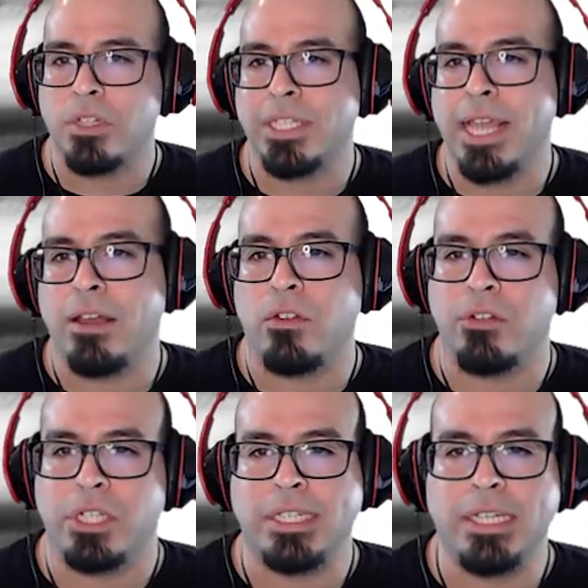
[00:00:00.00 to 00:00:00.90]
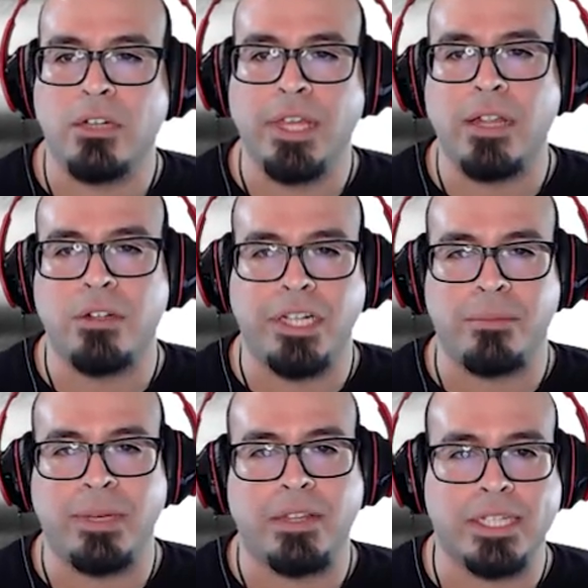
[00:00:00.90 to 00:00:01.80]
For sale, there's a single yellow
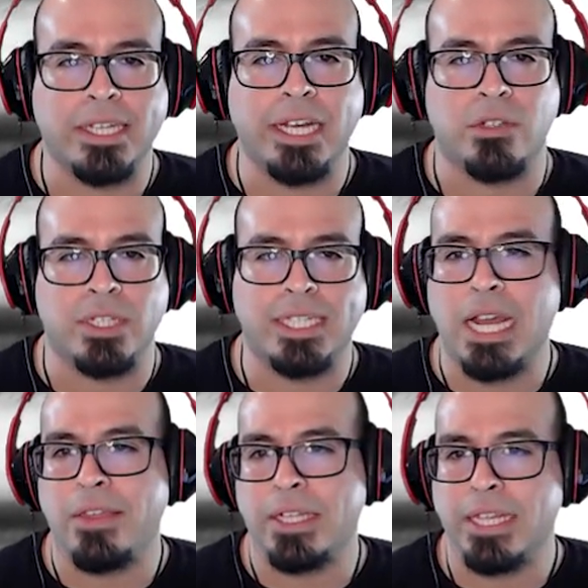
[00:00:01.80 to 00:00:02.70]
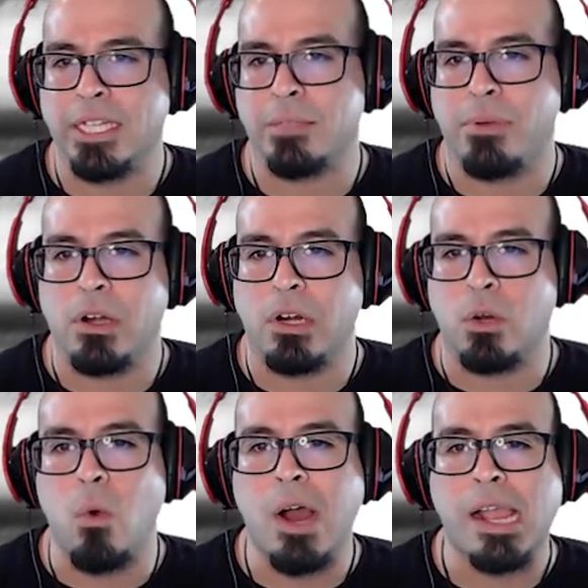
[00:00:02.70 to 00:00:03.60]
jelly bean in this case with a sign that says
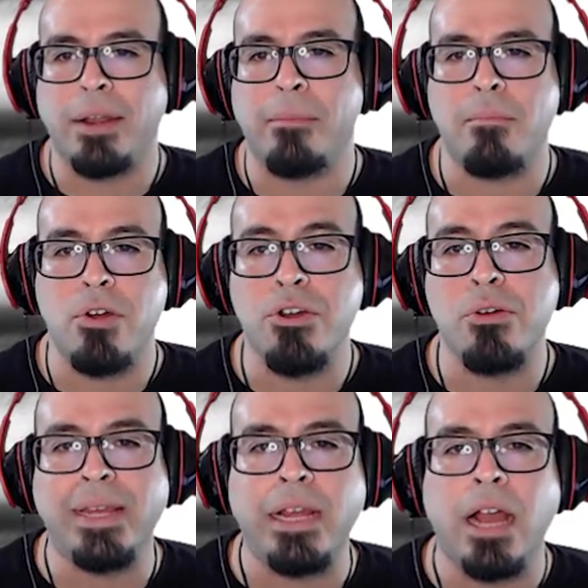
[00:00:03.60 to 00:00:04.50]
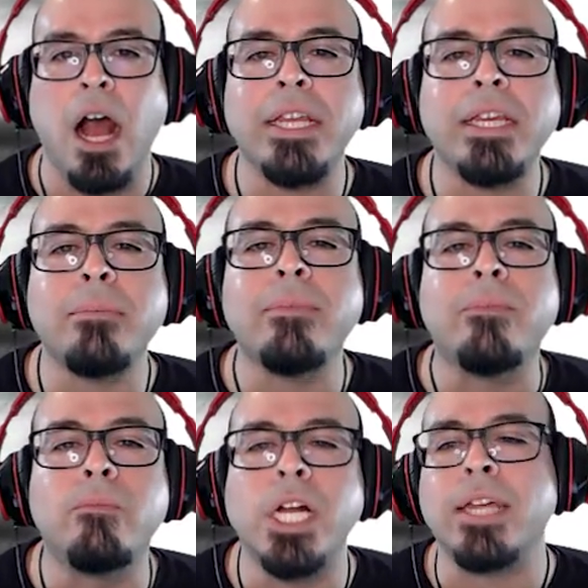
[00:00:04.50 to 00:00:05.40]
Paraguayan murder bee honey
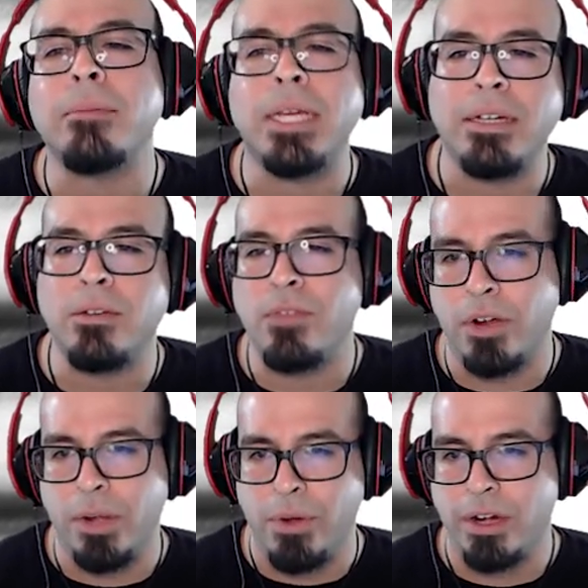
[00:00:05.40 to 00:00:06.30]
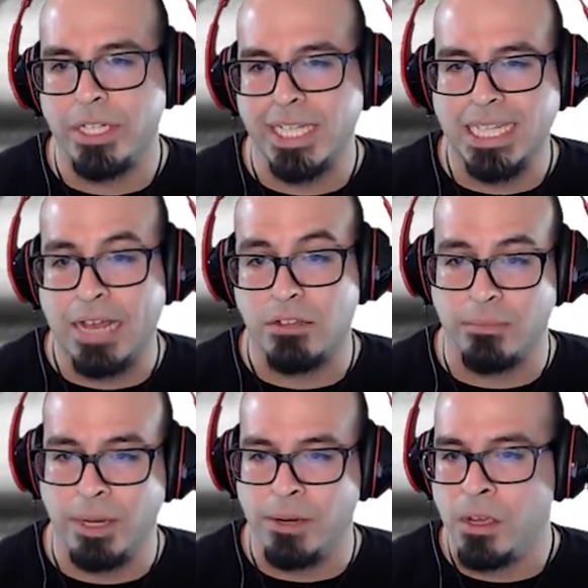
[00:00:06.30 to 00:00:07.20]
jelly bean, very rare,
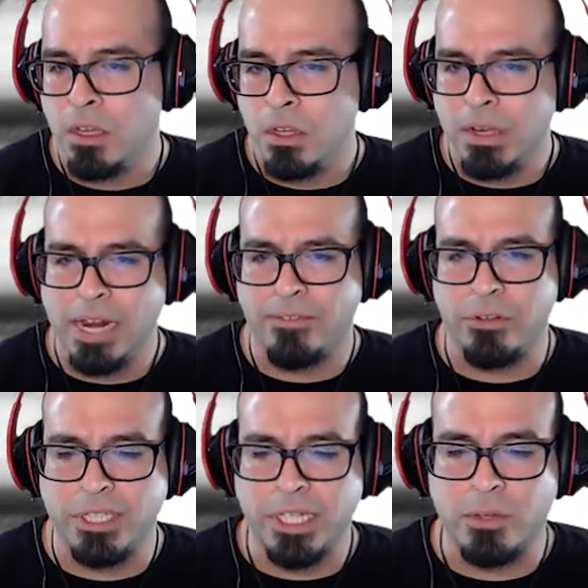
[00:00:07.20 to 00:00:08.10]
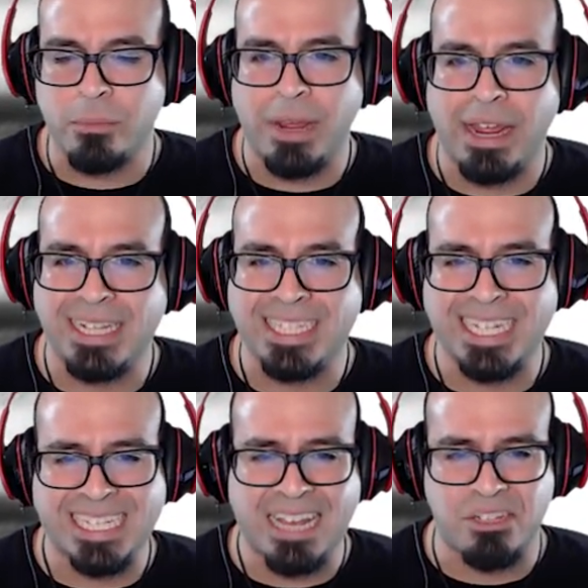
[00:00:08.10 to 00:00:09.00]
6,000 meat. What kind of lunatic would pay
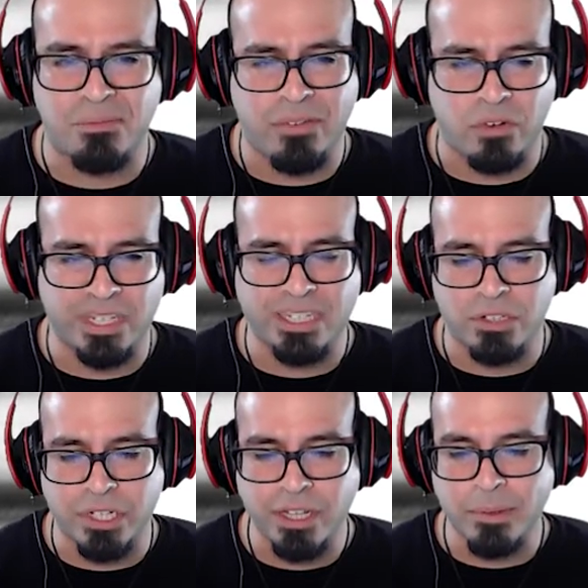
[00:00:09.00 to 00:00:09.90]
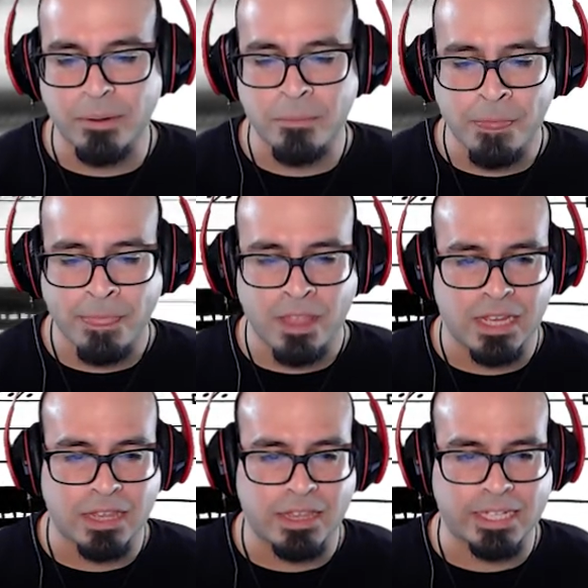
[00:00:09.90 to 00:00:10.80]
6,000 meat for a single jelly bean?
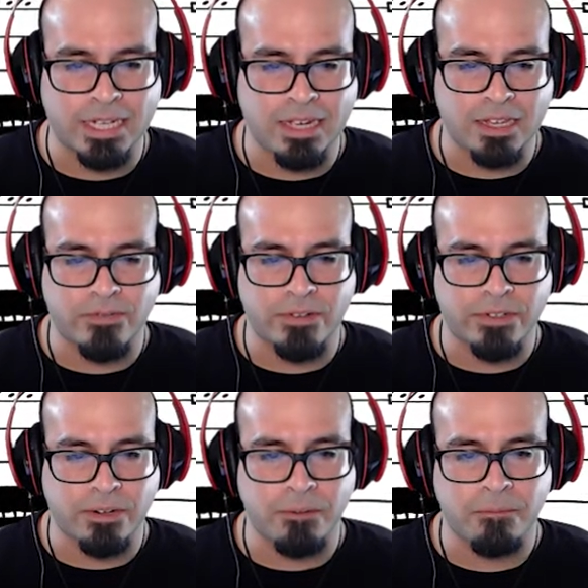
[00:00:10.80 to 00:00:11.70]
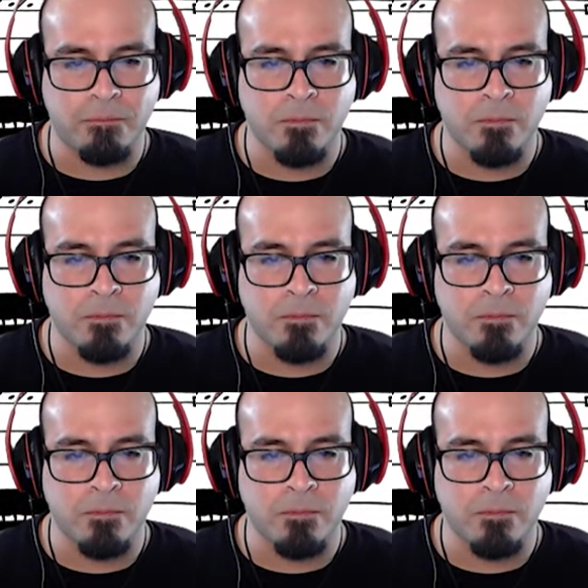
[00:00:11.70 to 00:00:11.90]
Not this kind, that's for sure.